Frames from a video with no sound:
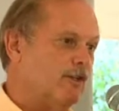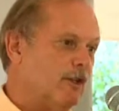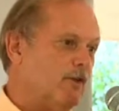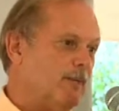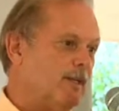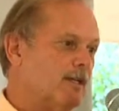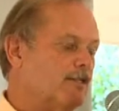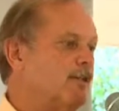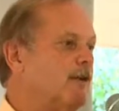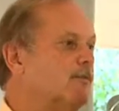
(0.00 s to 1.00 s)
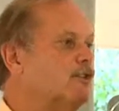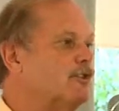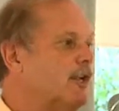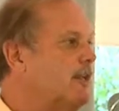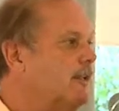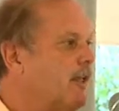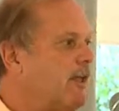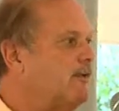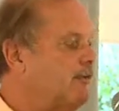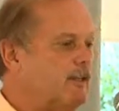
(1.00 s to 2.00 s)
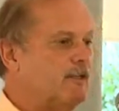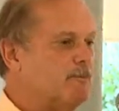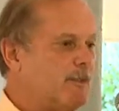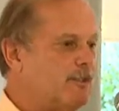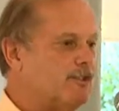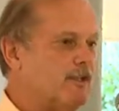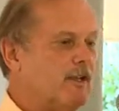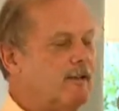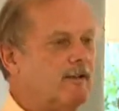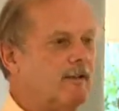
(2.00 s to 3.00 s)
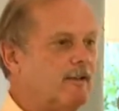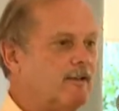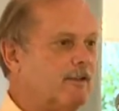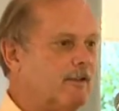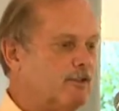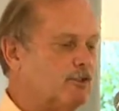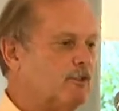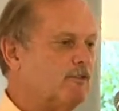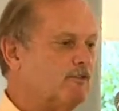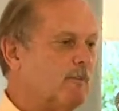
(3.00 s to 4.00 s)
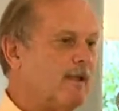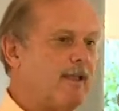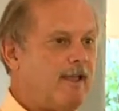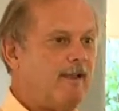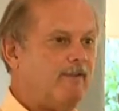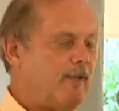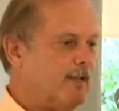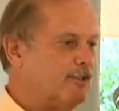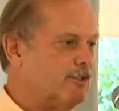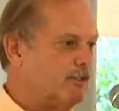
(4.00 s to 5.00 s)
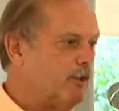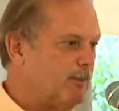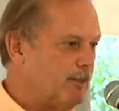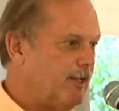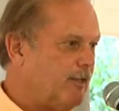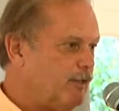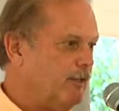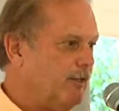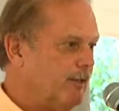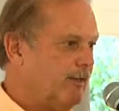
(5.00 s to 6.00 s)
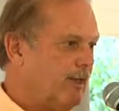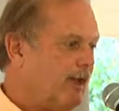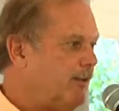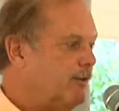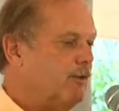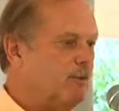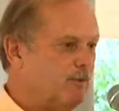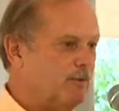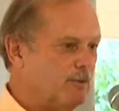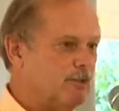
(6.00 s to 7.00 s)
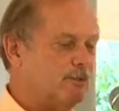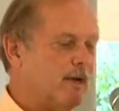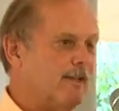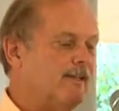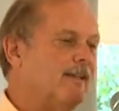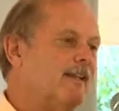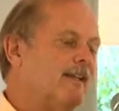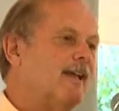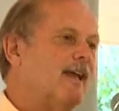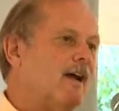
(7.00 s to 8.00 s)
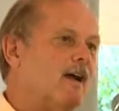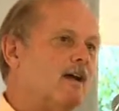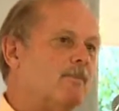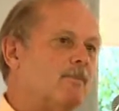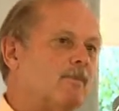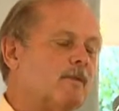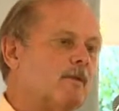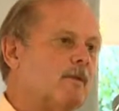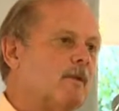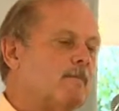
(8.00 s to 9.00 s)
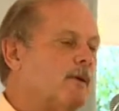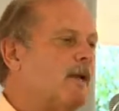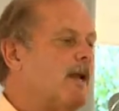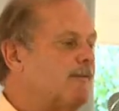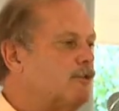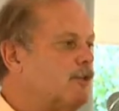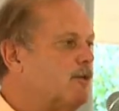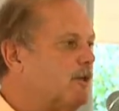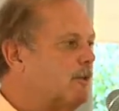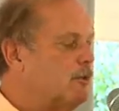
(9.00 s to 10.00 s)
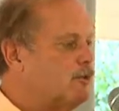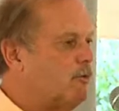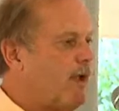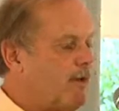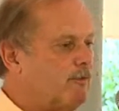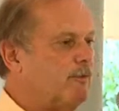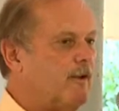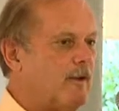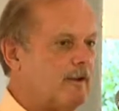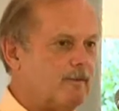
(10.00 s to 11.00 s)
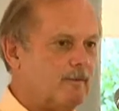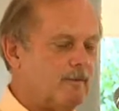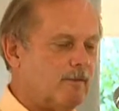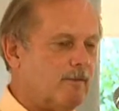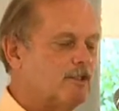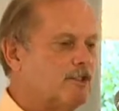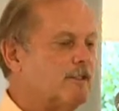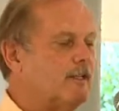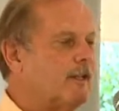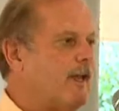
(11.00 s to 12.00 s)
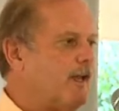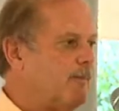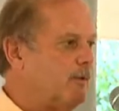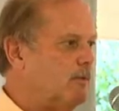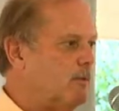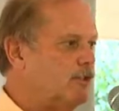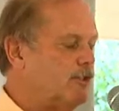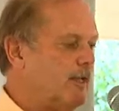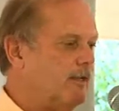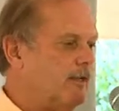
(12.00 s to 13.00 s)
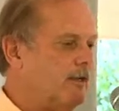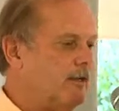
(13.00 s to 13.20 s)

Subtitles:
you know, because I was saying a lot of things based on, you know, sort of my half-assed interpretation. I didn't know if it was right. But I have to say one of the most gratifying things that did happen was that